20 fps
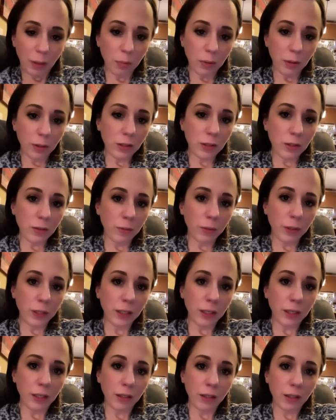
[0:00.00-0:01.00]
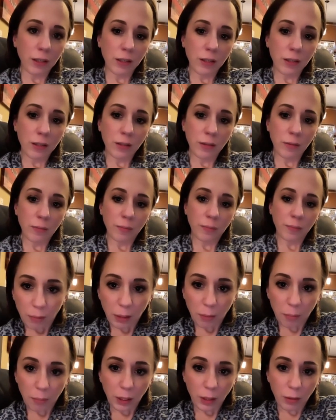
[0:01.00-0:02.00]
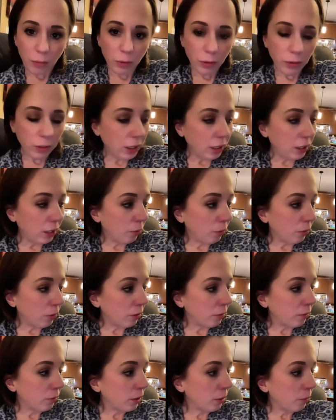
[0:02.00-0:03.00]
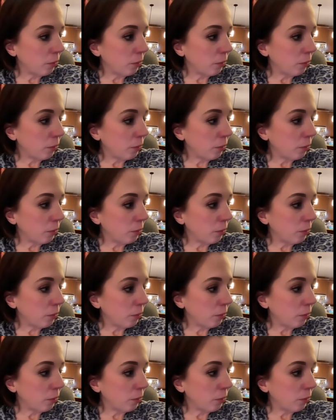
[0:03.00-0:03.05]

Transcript: People are so ridiculous. I'm not being rude to anyone.